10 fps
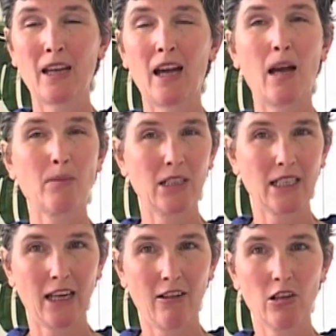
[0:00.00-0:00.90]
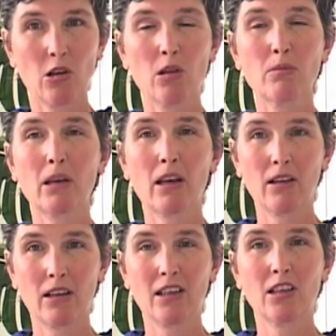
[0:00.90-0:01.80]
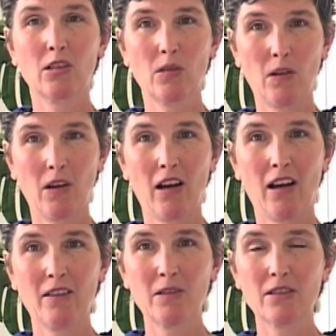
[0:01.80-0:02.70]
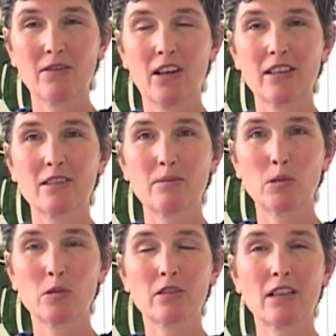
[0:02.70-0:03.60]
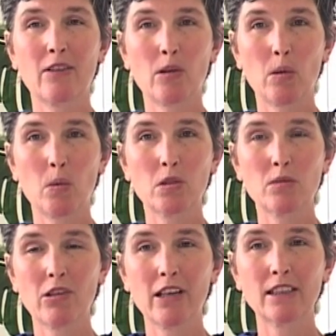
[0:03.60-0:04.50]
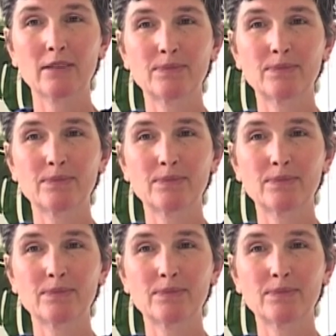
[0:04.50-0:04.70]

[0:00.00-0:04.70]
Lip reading: I'm going to carry on, but I would advise to pause and have a quick water break.